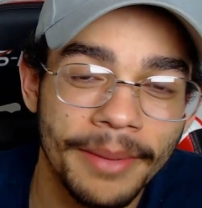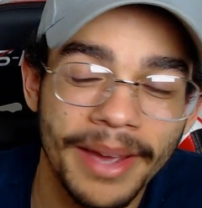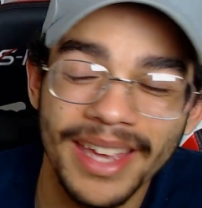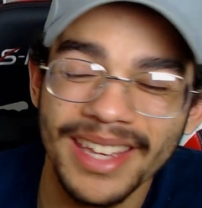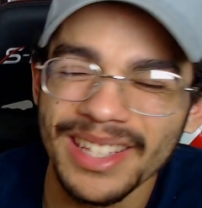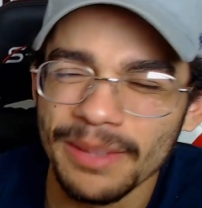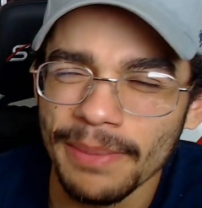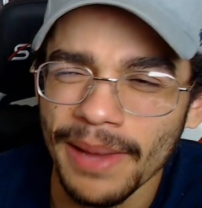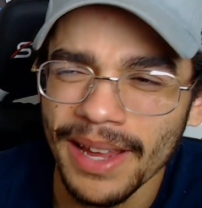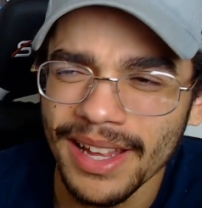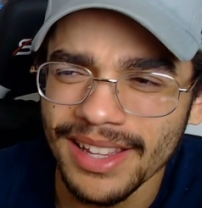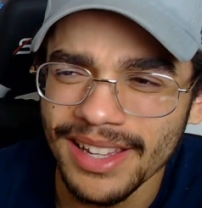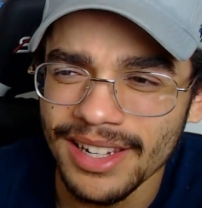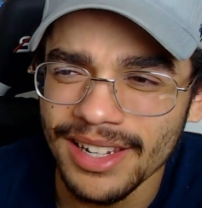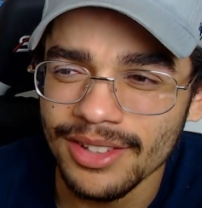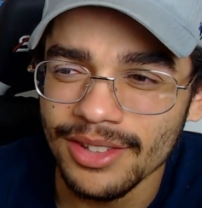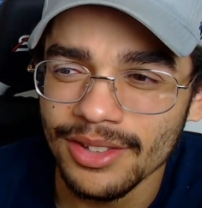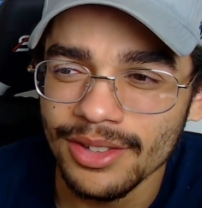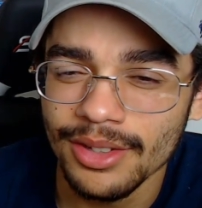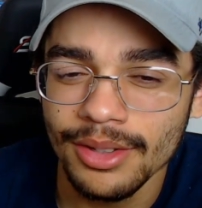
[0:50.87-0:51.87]
I expected
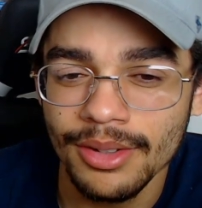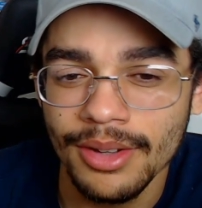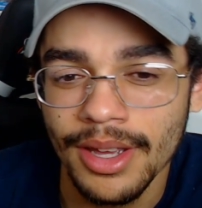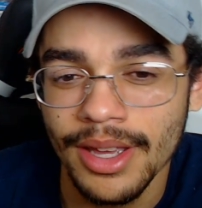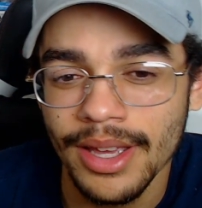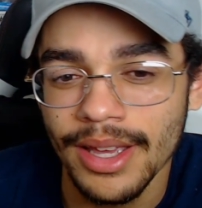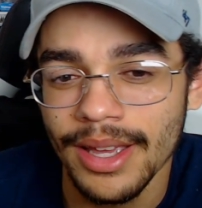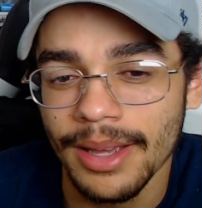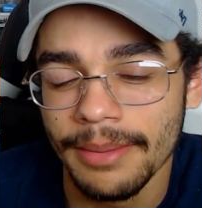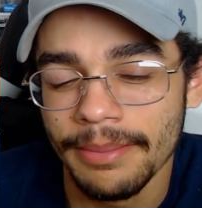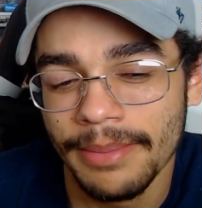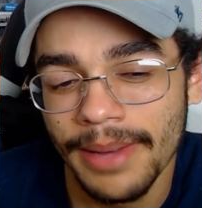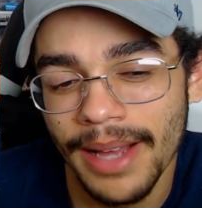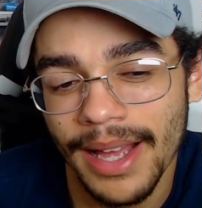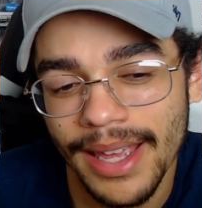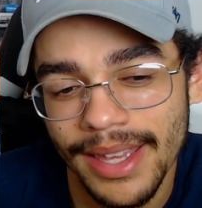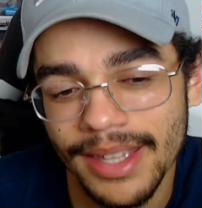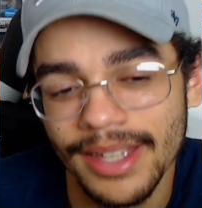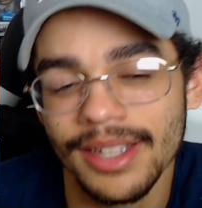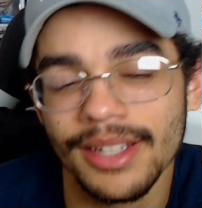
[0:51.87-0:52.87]
it to,
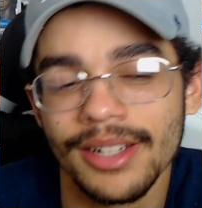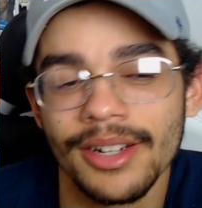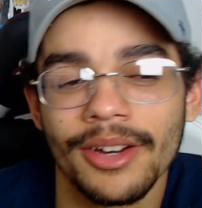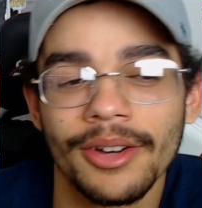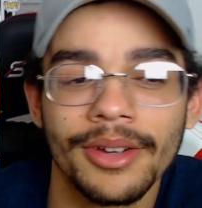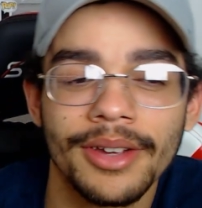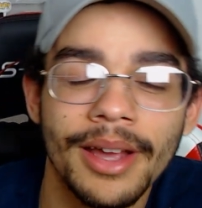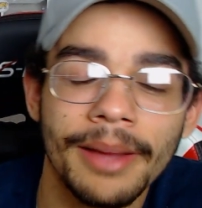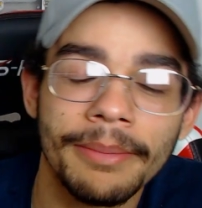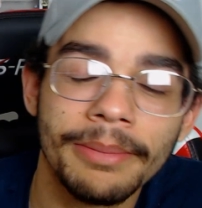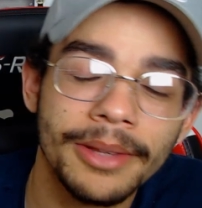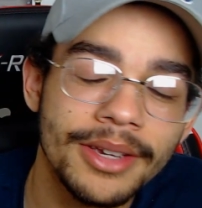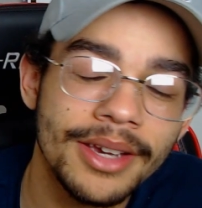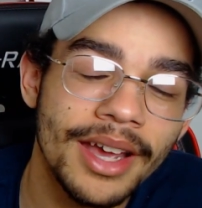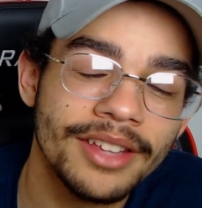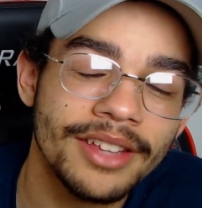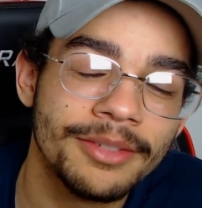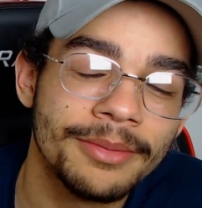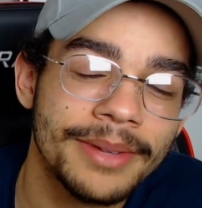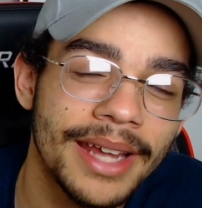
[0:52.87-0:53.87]
but, you know, a couple of you
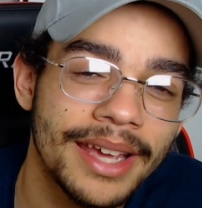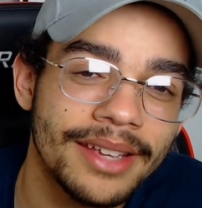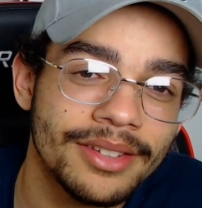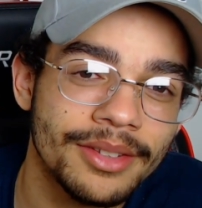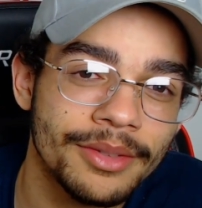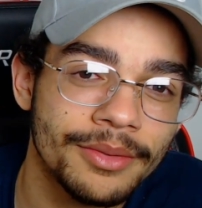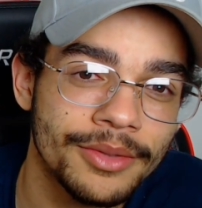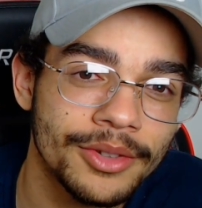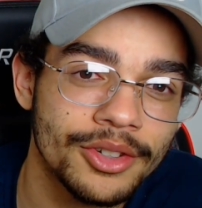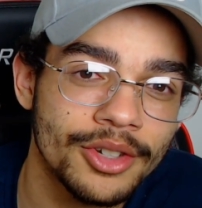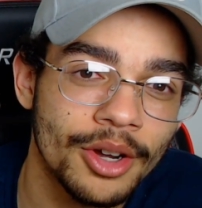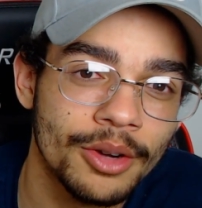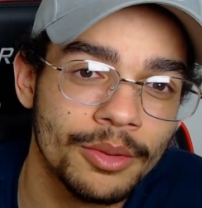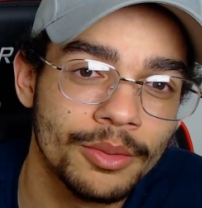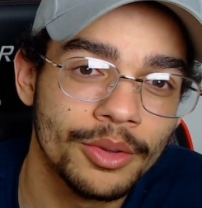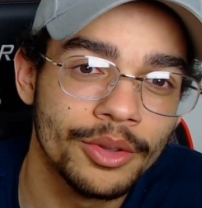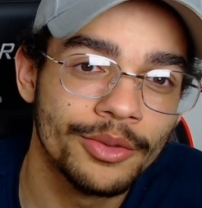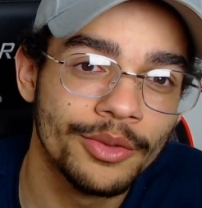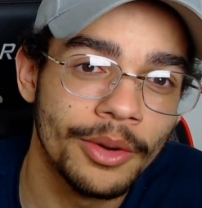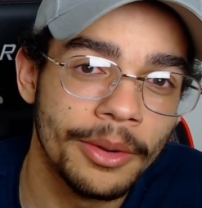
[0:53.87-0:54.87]
guys have been asking for Star
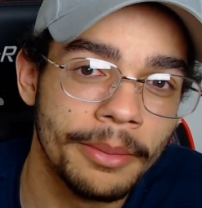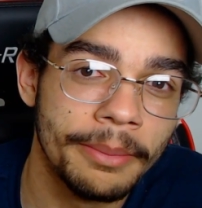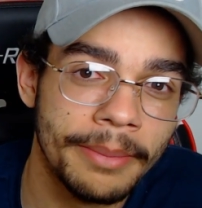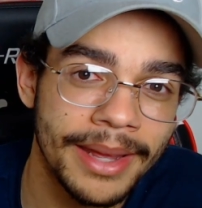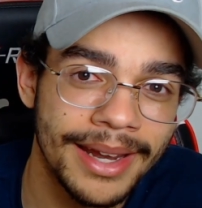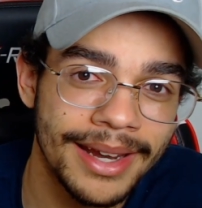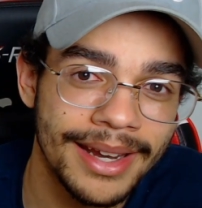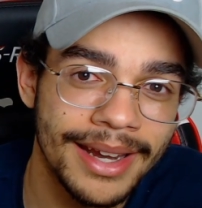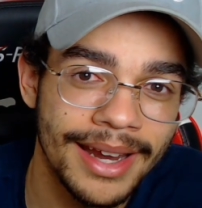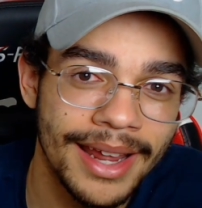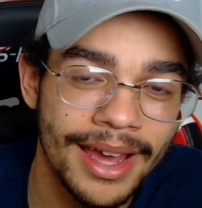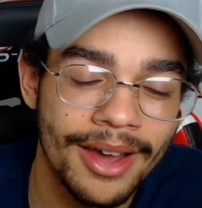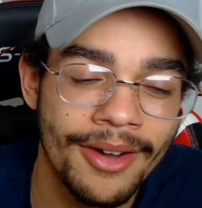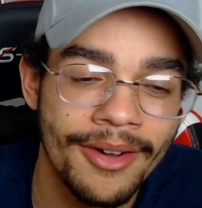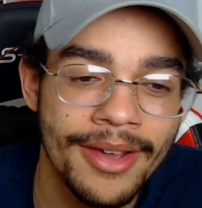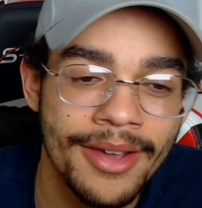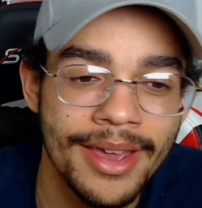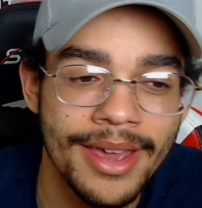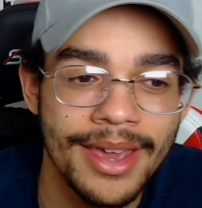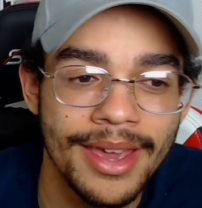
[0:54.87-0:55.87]
Wars for a minute now,
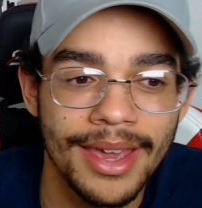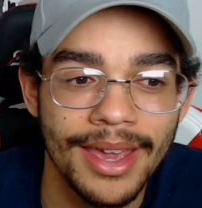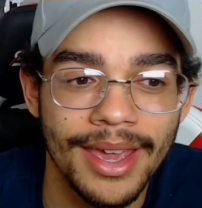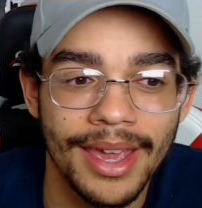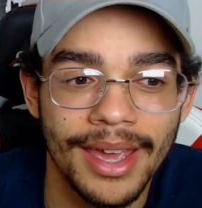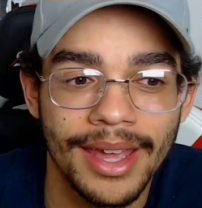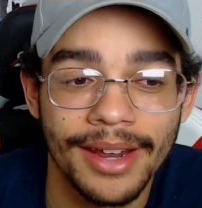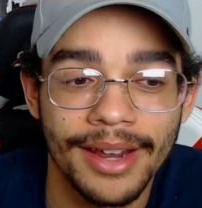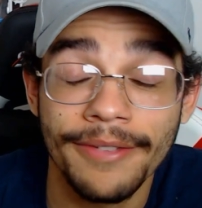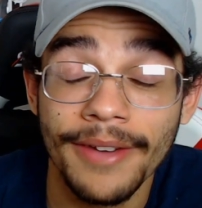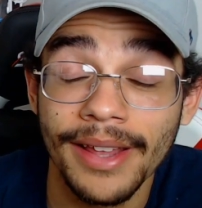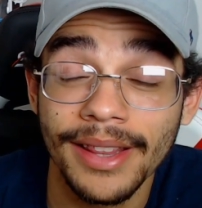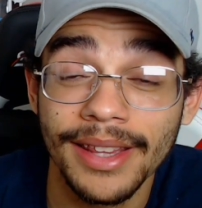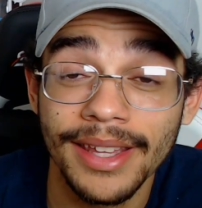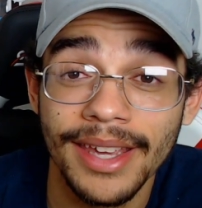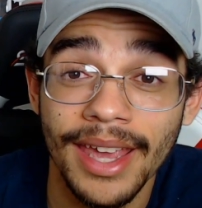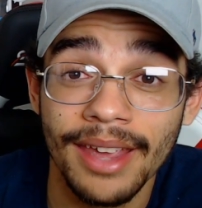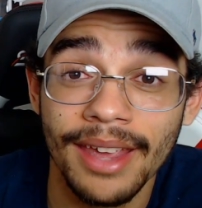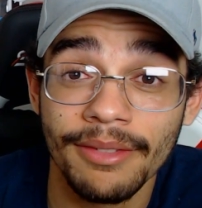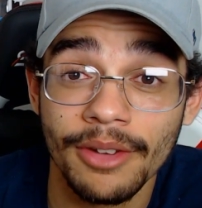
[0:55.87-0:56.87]
and I finally
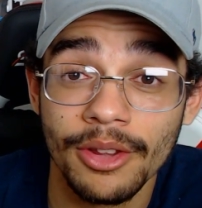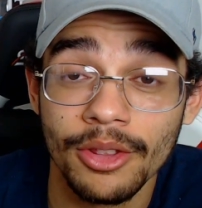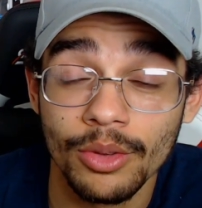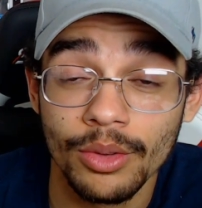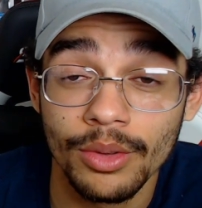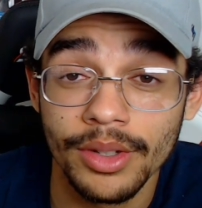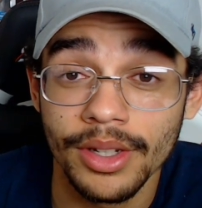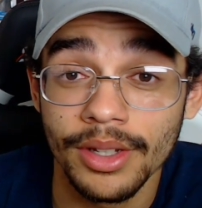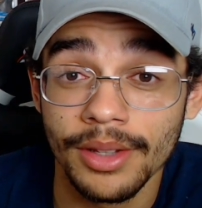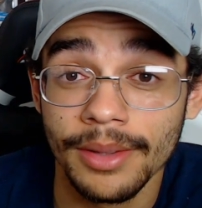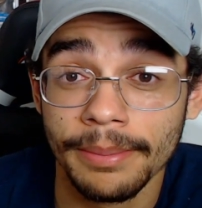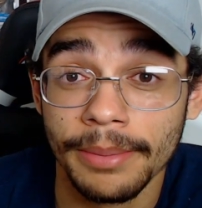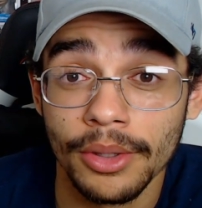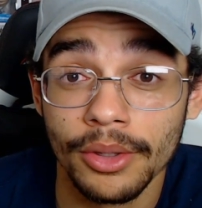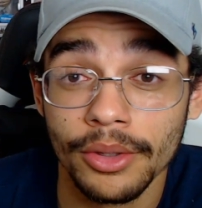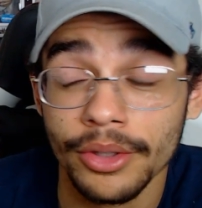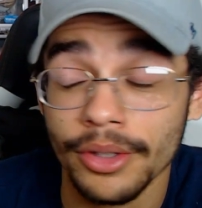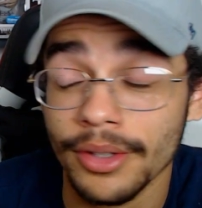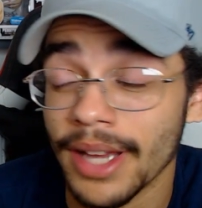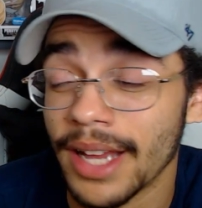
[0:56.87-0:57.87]
caved and threw it into the
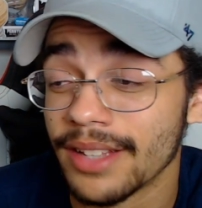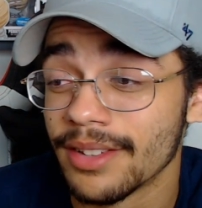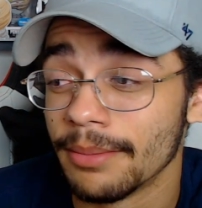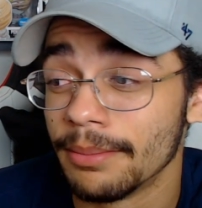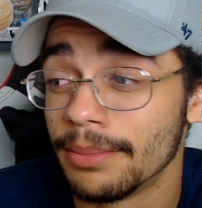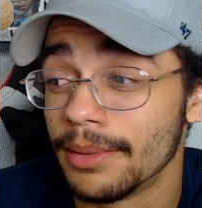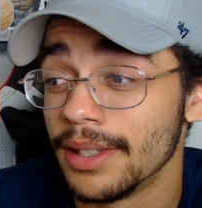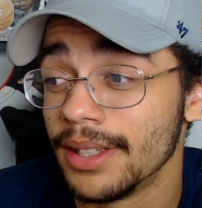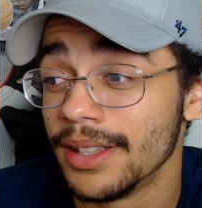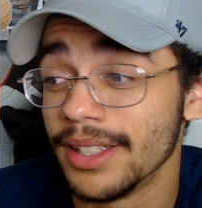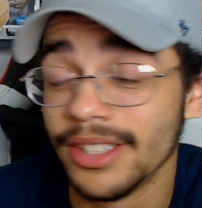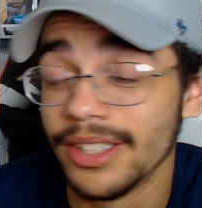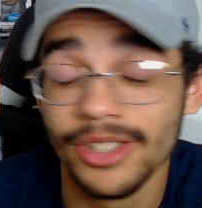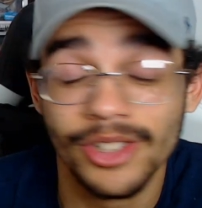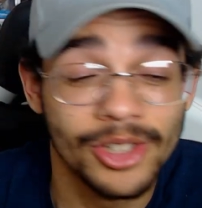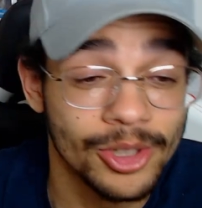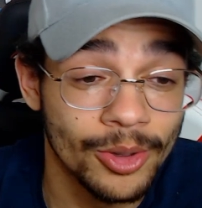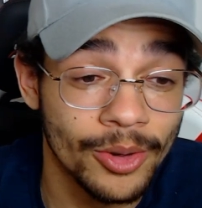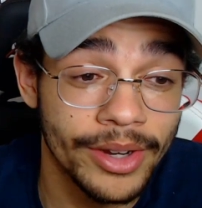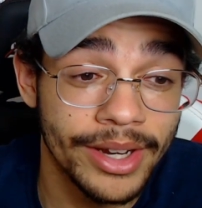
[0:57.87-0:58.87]
poll. You guys completely
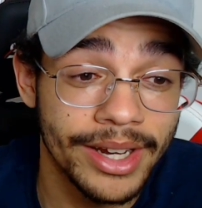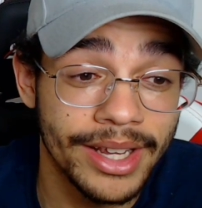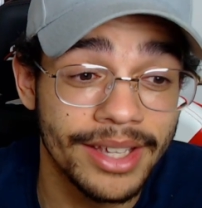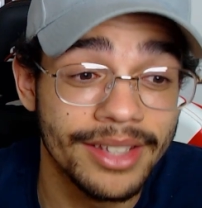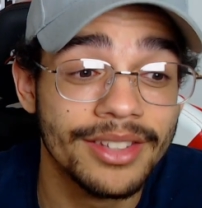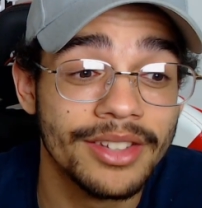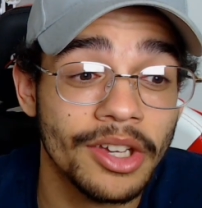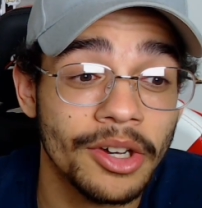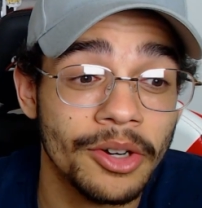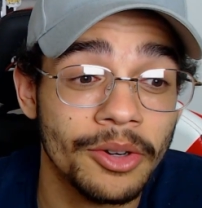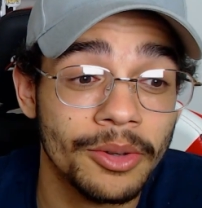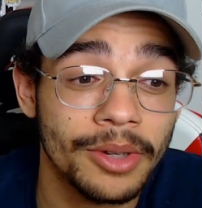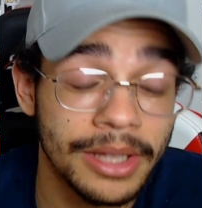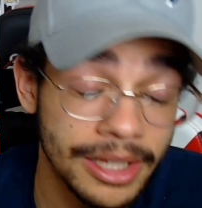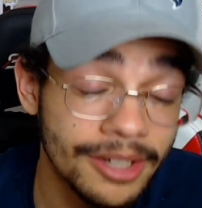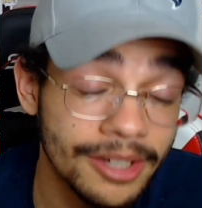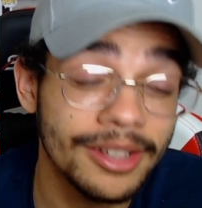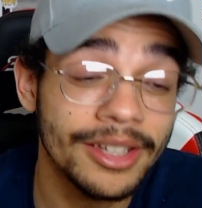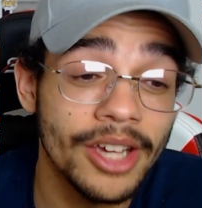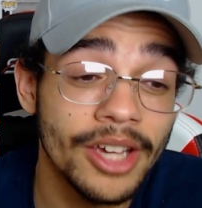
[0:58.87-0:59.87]
destroyed it, so
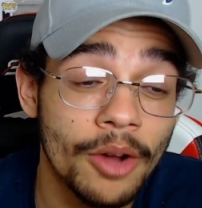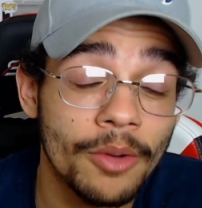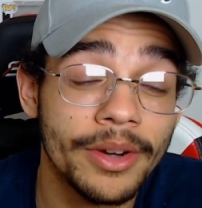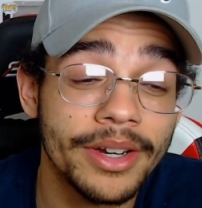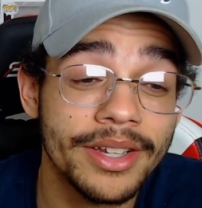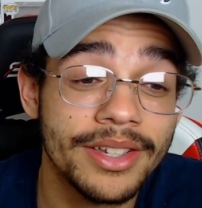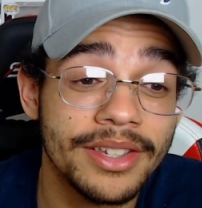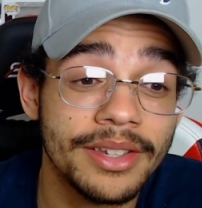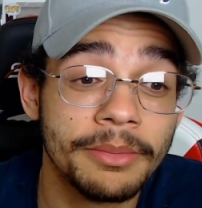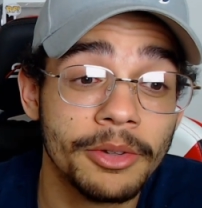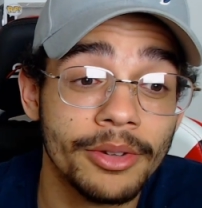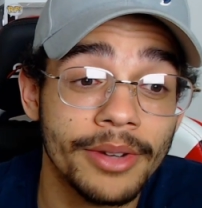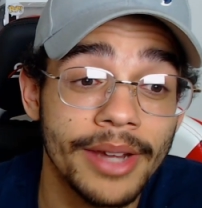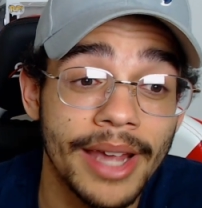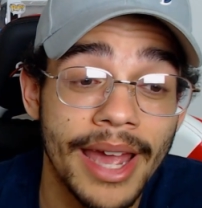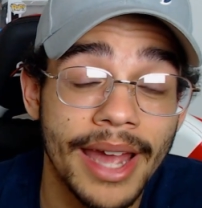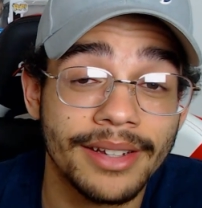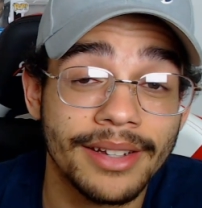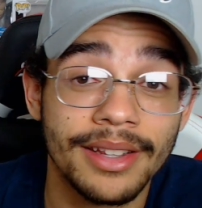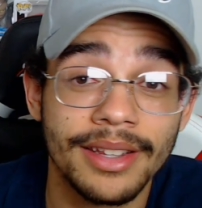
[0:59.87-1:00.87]
clearly y'all want to see me
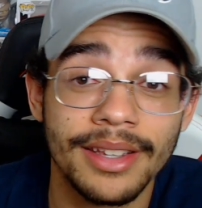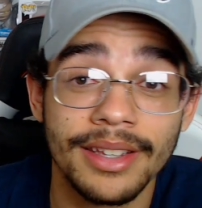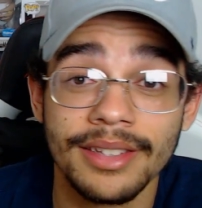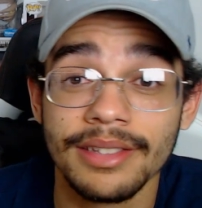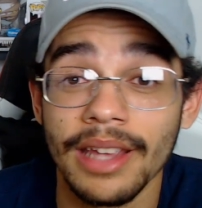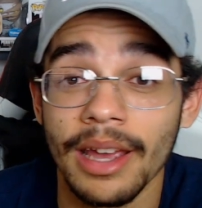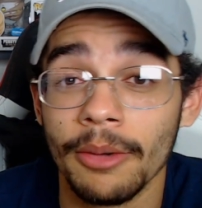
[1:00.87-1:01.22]
react to this.